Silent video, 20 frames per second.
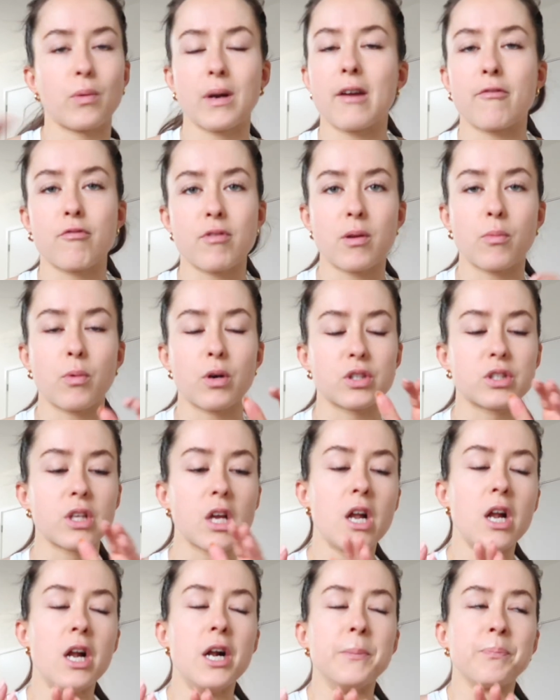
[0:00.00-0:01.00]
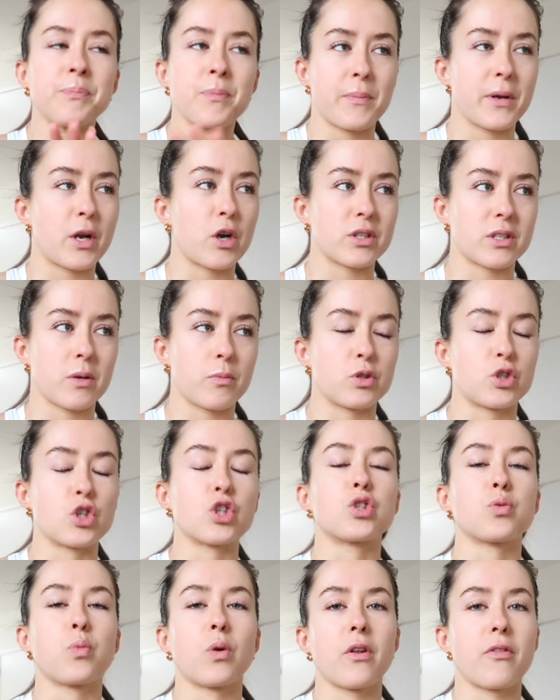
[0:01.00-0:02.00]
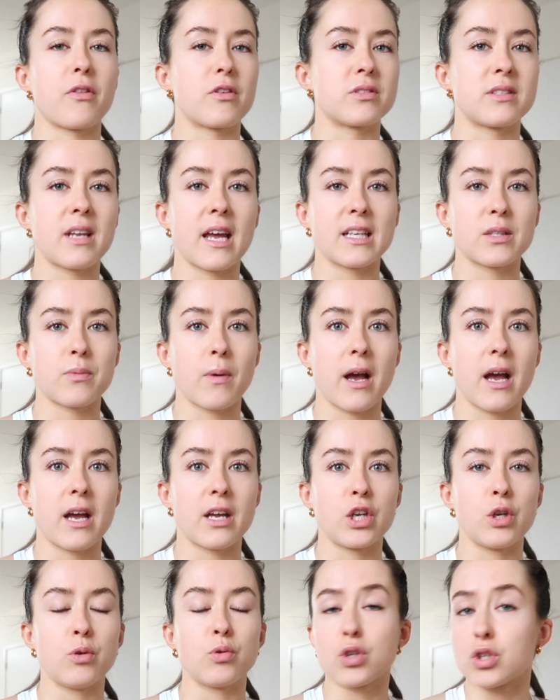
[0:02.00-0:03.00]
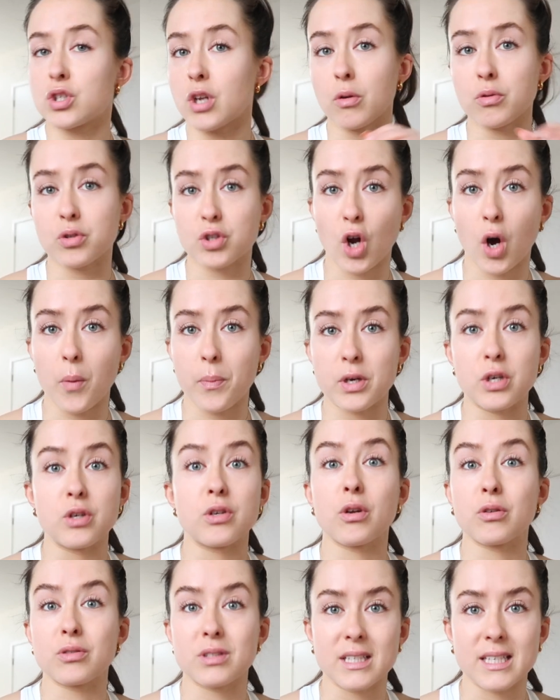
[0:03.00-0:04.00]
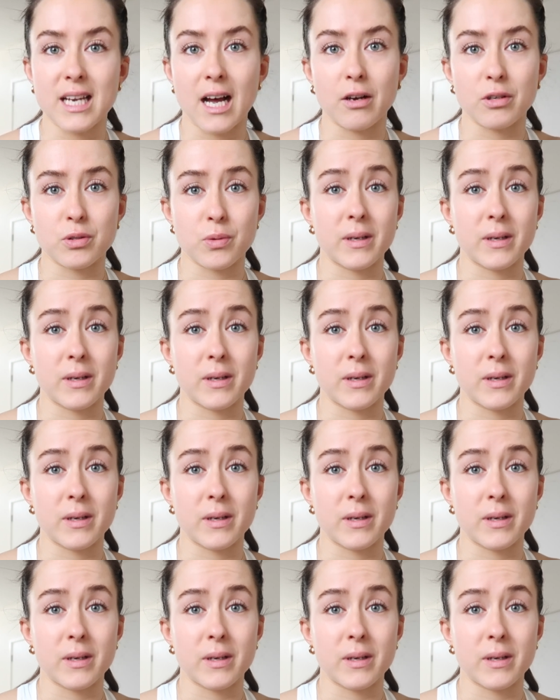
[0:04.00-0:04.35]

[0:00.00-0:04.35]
or whatever it was because it was just one of those days where you just don't stop and you don't sit down.